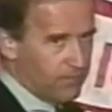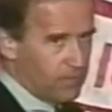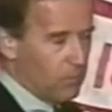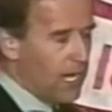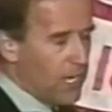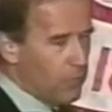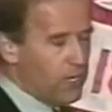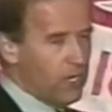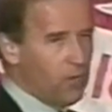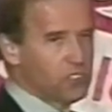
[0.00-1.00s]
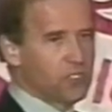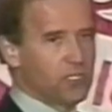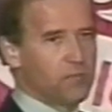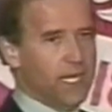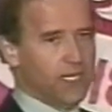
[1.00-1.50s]
Well, how do we know he's a
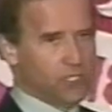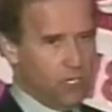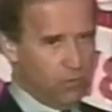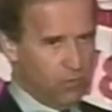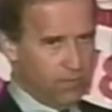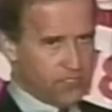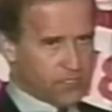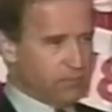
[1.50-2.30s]
good man? Don't worry, Mr.